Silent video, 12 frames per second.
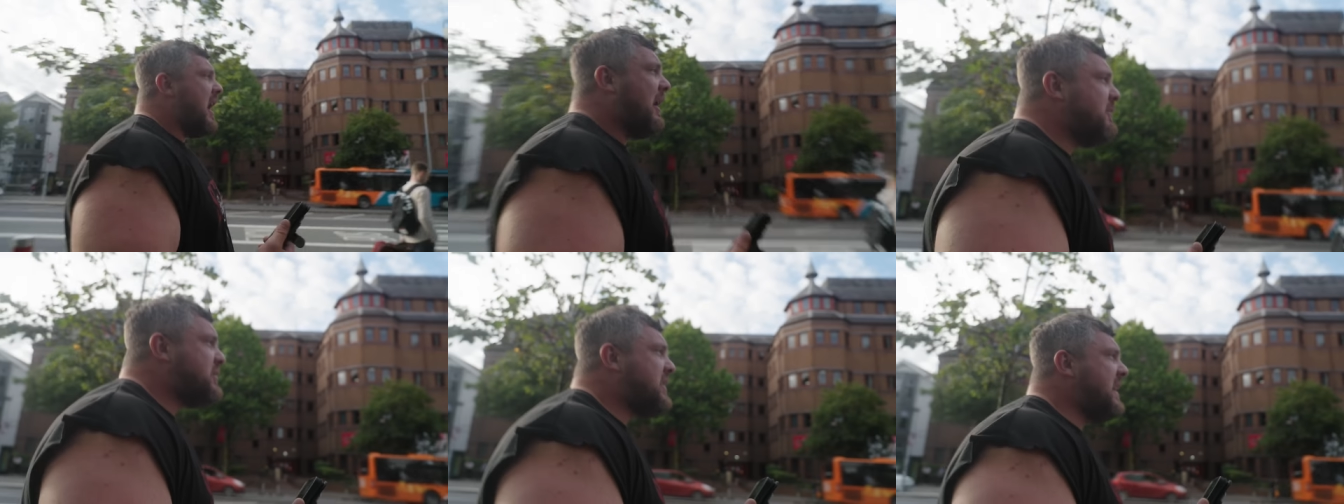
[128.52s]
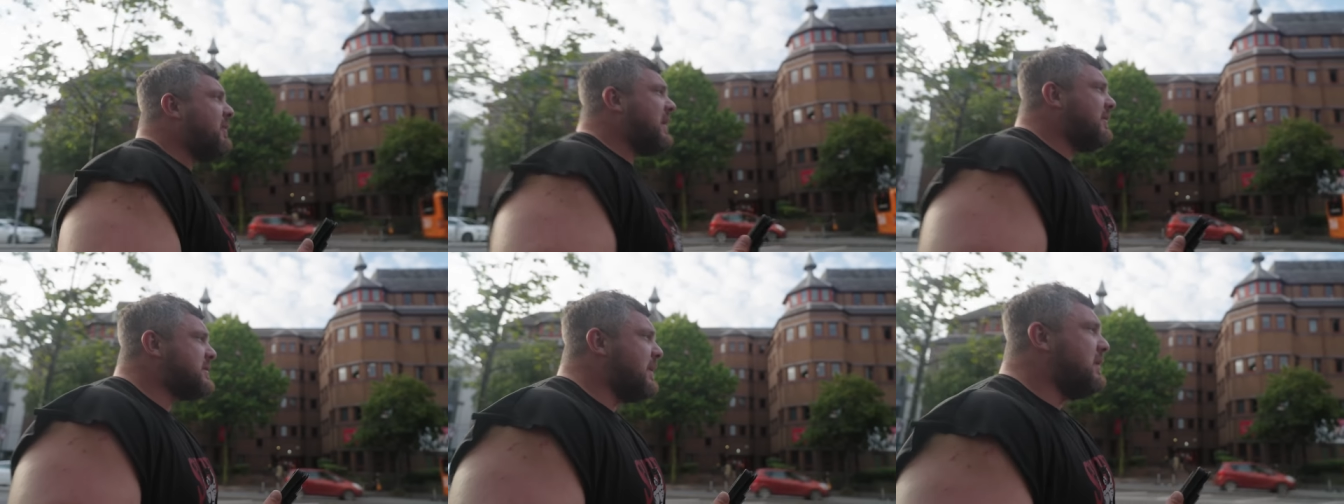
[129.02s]
I was here when
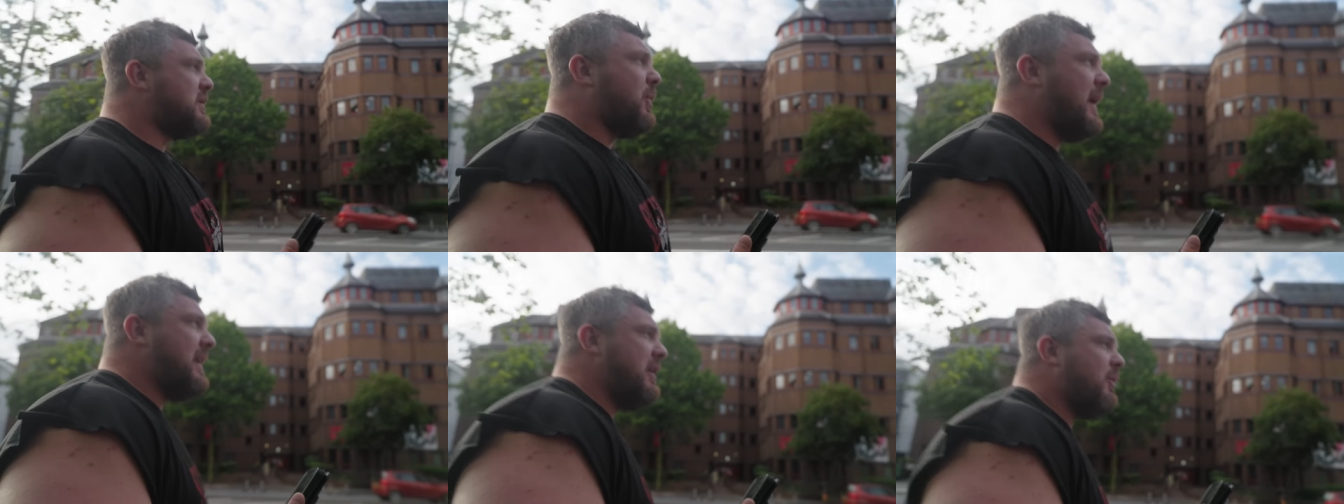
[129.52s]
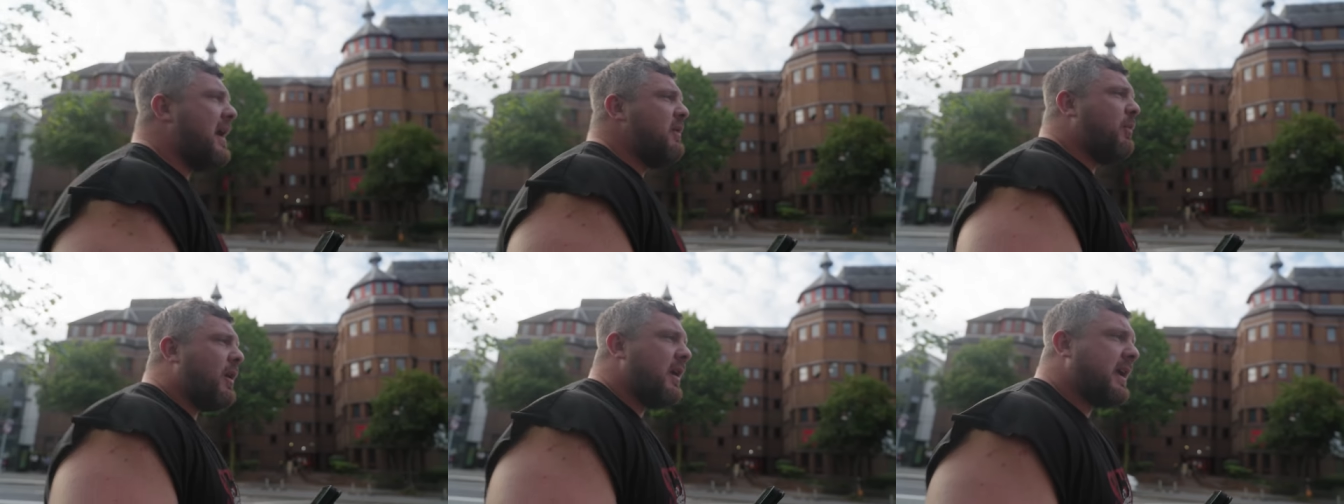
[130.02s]
I was about
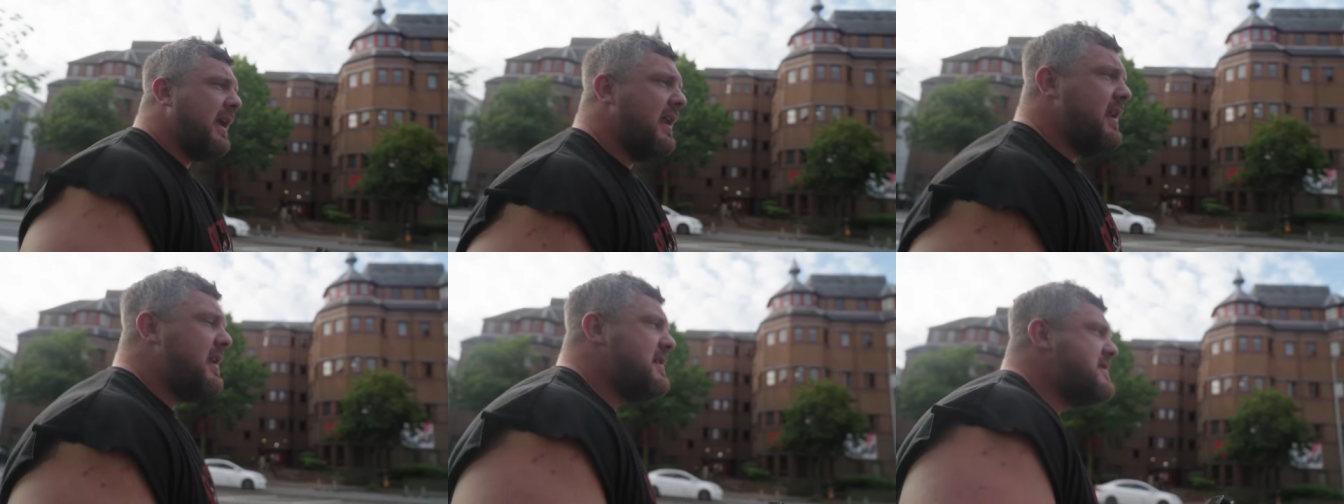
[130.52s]
21 working.